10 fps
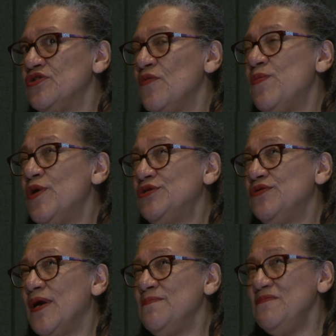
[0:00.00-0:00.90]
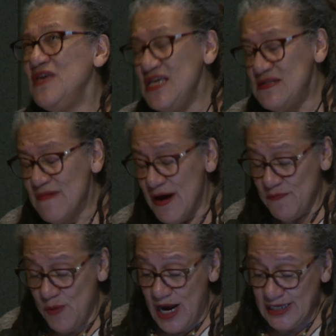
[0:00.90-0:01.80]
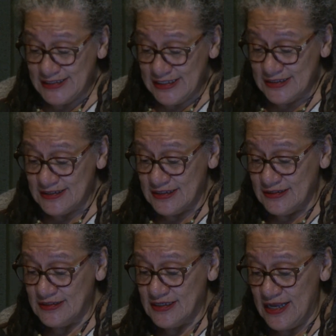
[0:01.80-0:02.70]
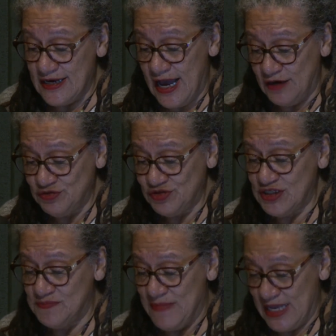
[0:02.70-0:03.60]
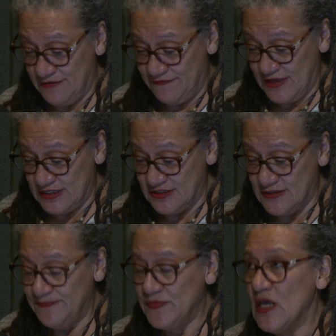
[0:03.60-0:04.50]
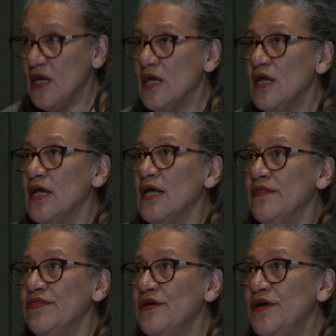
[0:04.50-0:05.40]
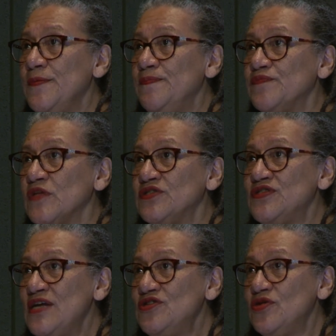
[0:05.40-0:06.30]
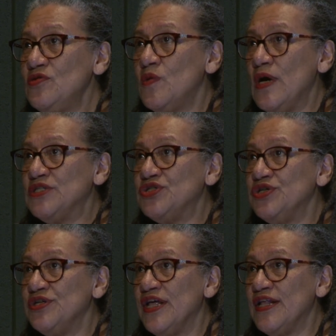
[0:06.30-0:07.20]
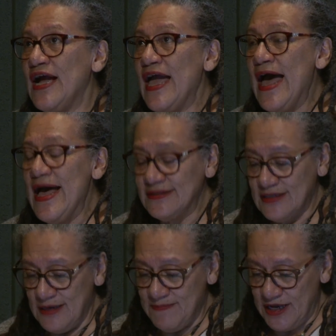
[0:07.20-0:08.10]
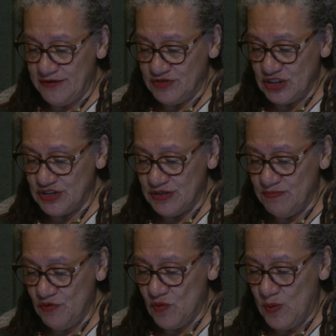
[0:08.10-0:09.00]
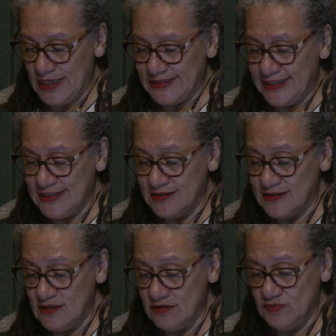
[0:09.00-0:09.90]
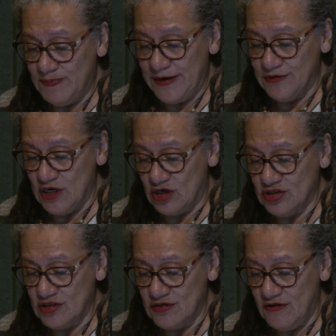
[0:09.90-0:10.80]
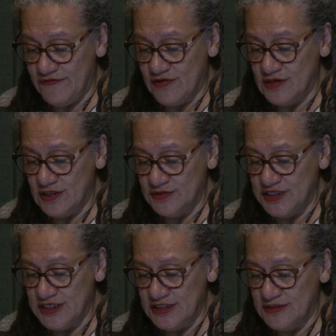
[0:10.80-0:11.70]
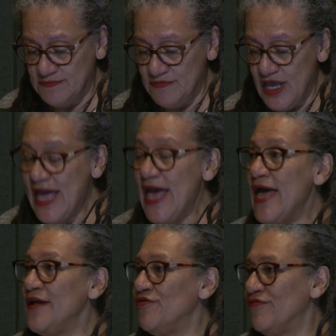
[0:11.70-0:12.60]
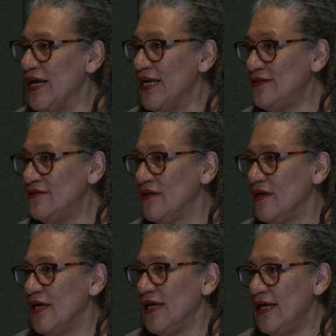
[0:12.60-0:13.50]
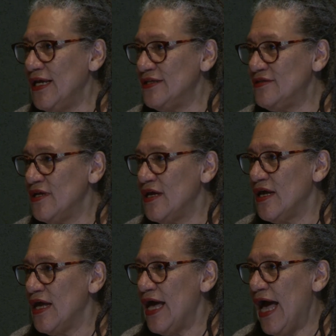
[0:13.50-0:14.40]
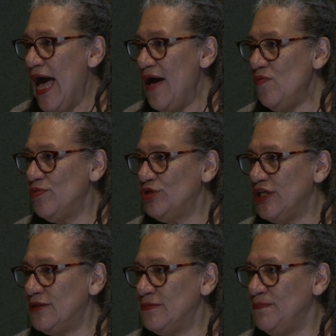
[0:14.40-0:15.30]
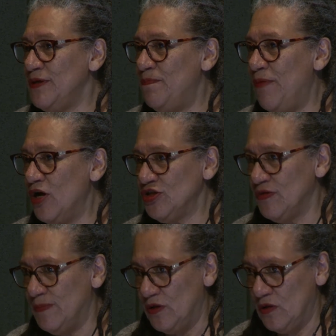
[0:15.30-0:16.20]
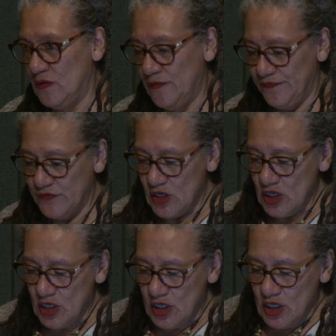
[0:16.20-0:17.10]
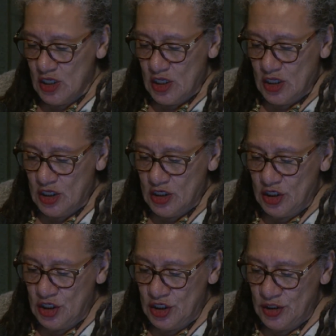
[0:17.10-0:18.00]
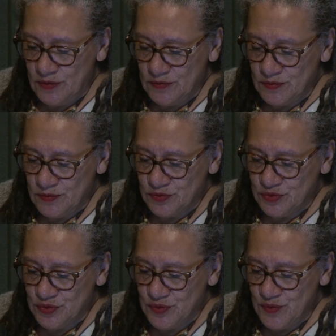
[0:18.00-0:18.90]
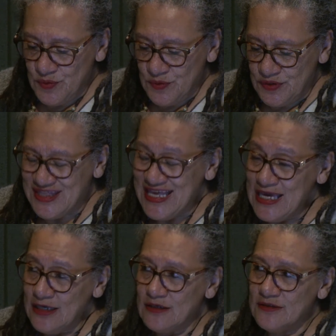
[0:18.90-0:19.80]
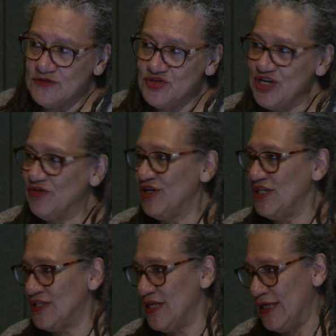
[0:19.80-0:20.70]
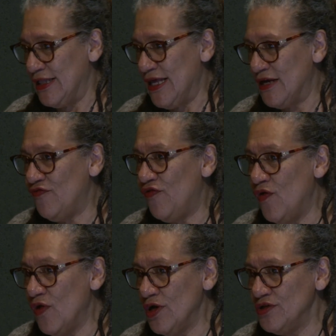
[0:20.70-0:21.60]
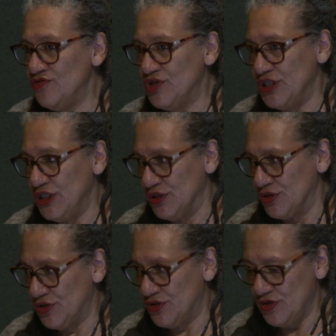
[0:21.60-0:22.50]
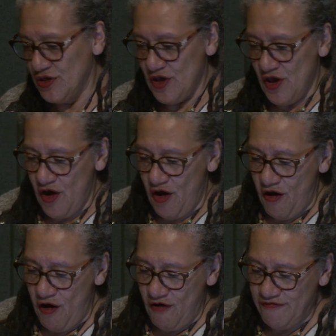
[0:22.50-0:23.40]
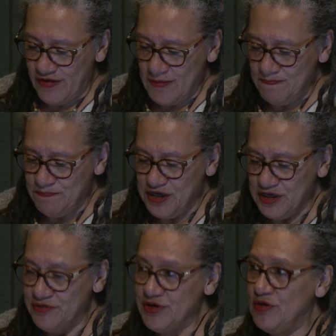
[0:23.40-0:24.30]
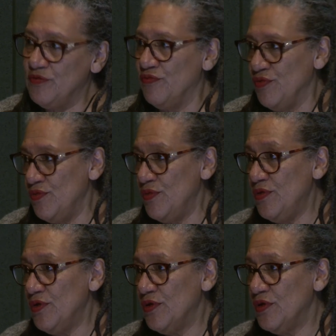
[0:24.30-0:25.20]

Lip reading: So what do I mean by white innocence and how does it manifest? The central question that I ask in my recent book, White Innocence, Paradoxes of Colonialism and Race, is how would it be possible to think seriously that 400 years of imperial rule